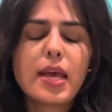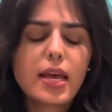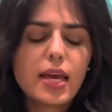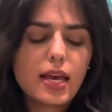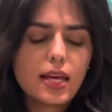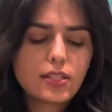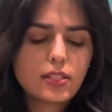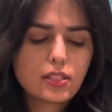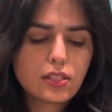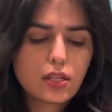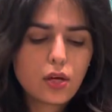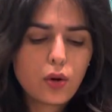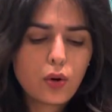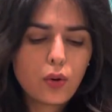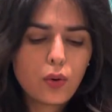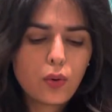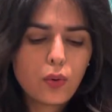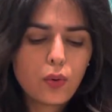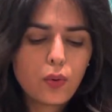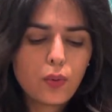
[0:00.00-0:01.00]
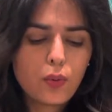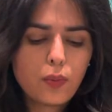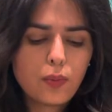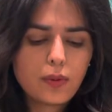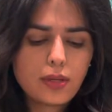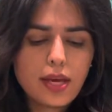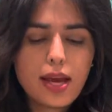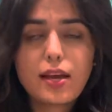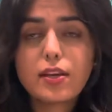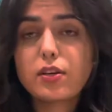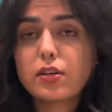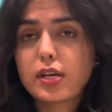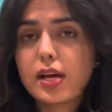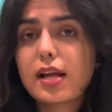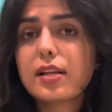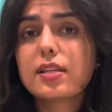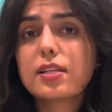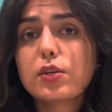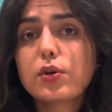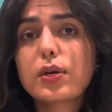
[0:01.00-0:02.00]
So yeah, you
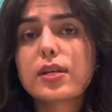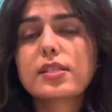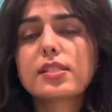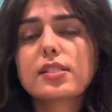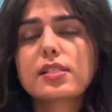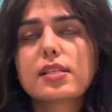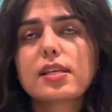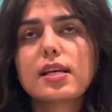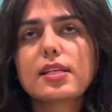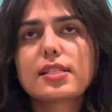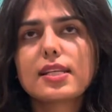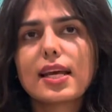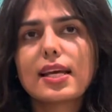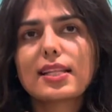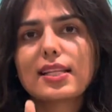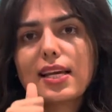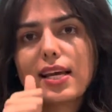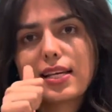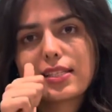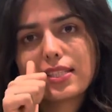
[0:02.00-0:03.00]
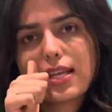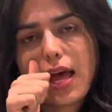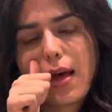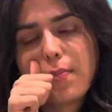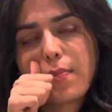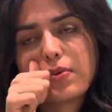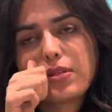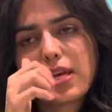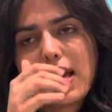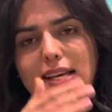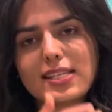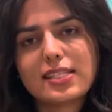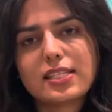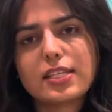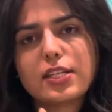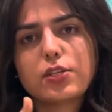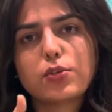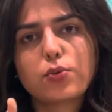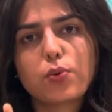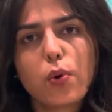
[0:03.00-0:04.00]
can take the exam
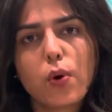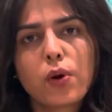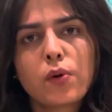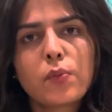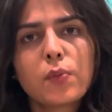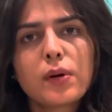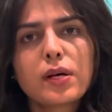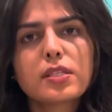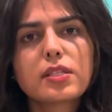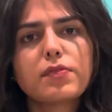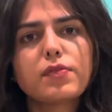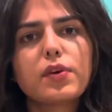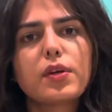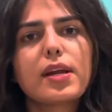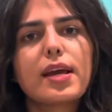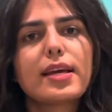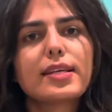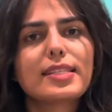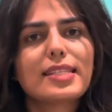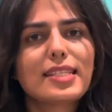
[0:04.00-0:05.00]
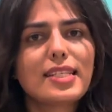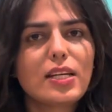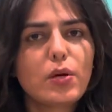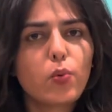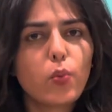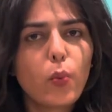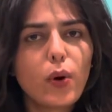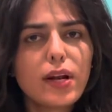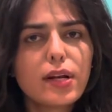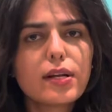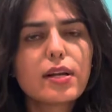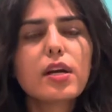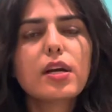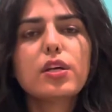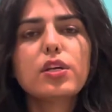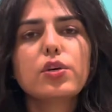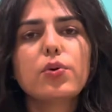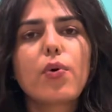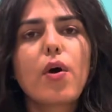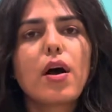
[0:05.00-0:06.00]
ST2 onwards. If you're in ST1, you
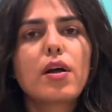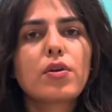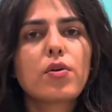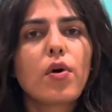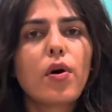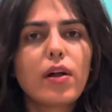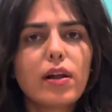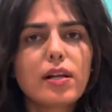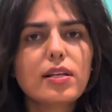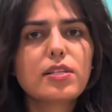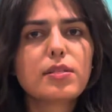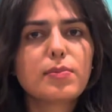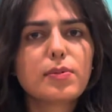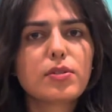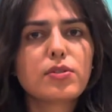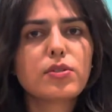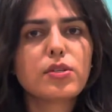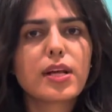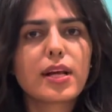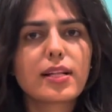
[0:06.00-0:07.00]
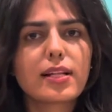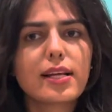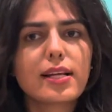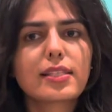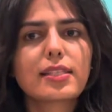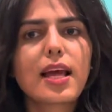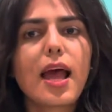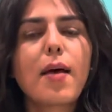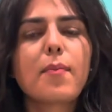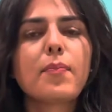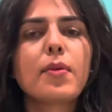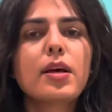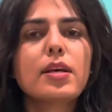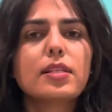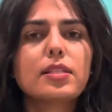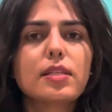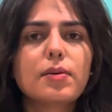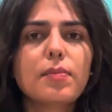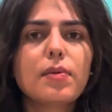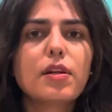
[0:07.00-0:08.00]
are not eligible to take the exam,
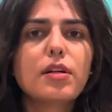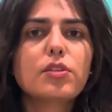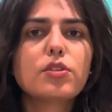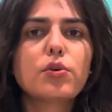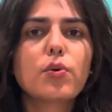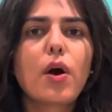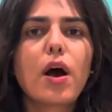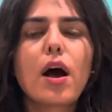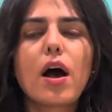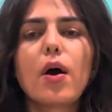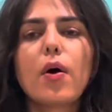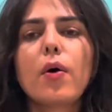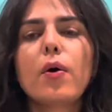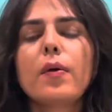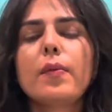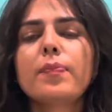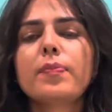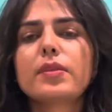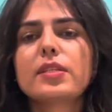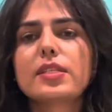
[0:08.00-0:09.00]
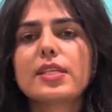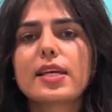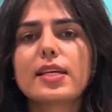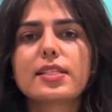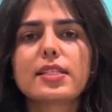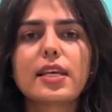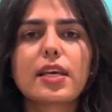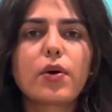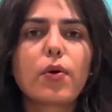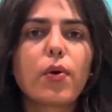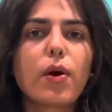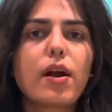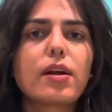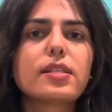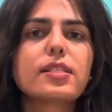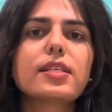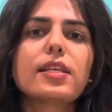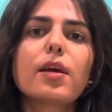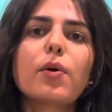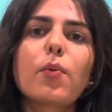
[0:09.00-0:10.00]
similar to how CSA or
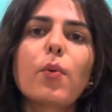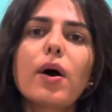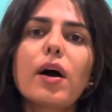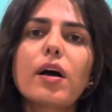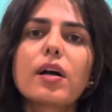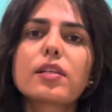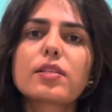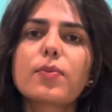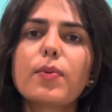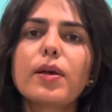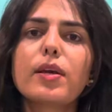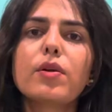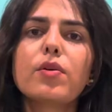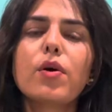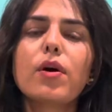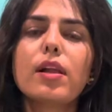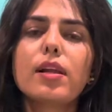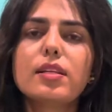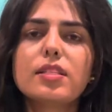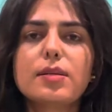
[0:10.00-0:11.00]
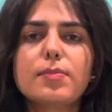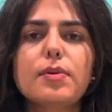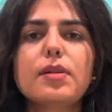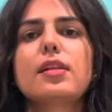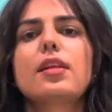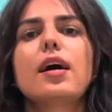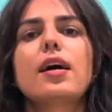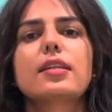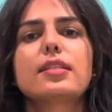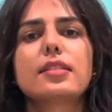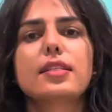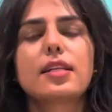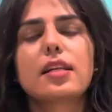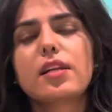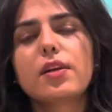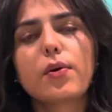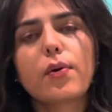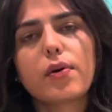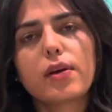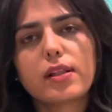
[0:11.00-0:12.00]
RCA works, where you're not eligible until you're
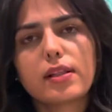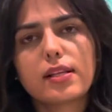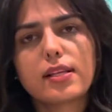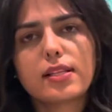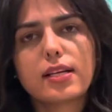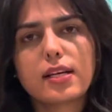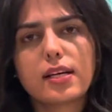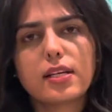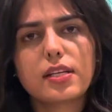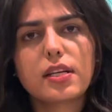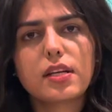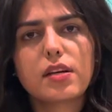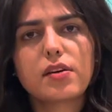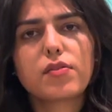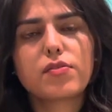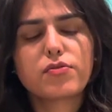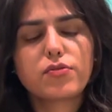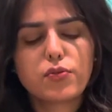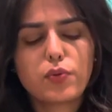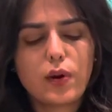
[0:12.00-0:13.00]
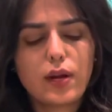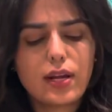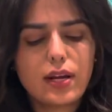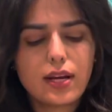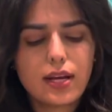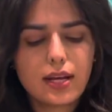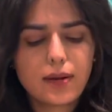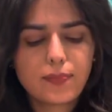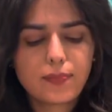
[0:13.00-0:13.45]
in the third year of training.